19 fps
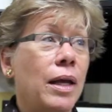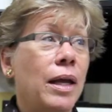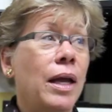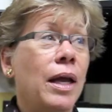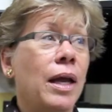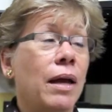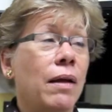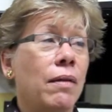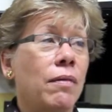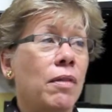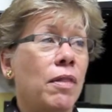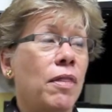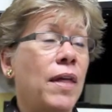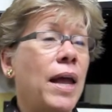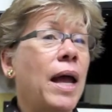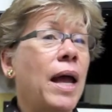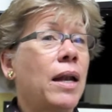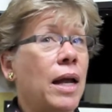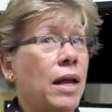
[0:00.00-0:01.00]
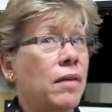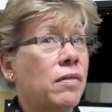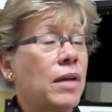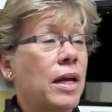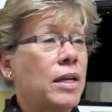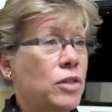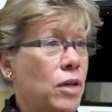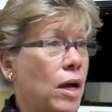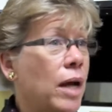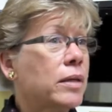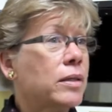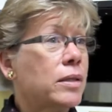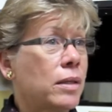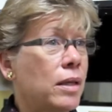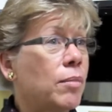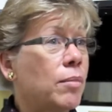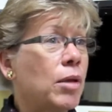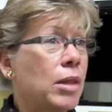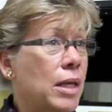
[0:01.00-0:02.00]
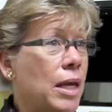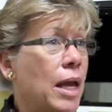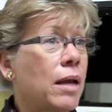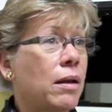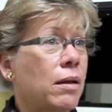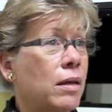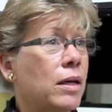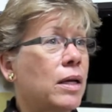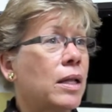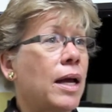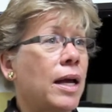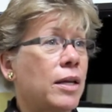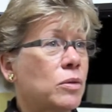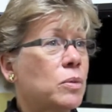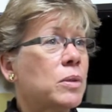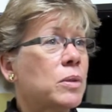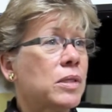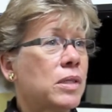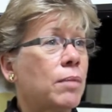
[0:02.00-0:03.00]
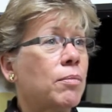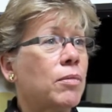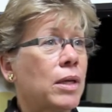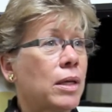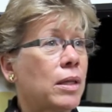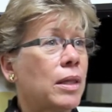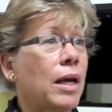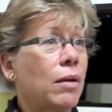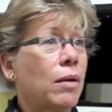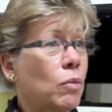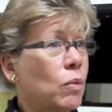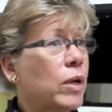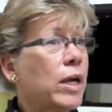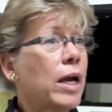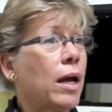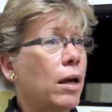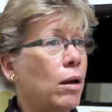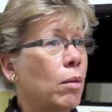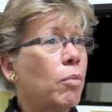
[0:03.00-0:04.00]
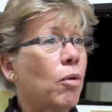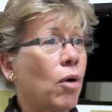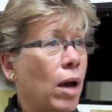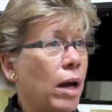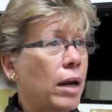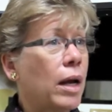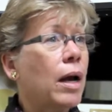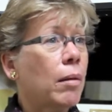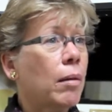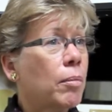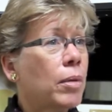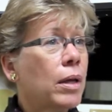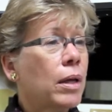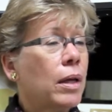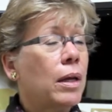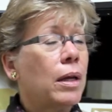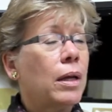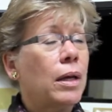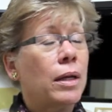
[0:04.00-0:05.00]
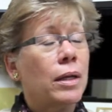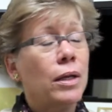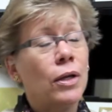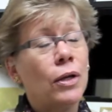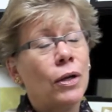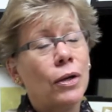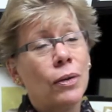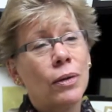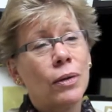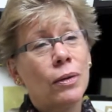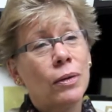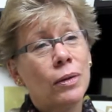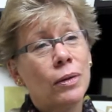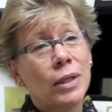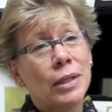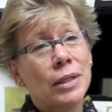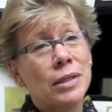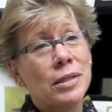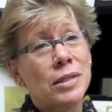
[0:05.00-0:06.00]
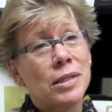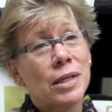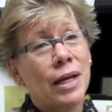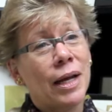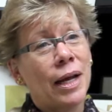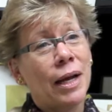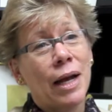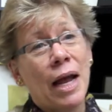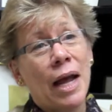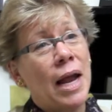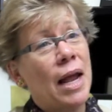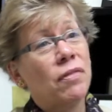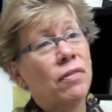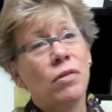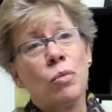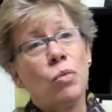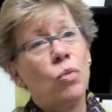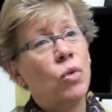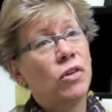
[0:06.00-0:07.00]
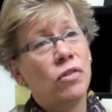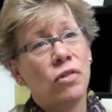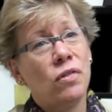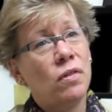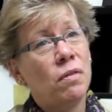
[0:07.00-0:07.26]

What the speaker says: And that, as I talked to them at the end of the class, was something that we kind of brought up, because I asked them, which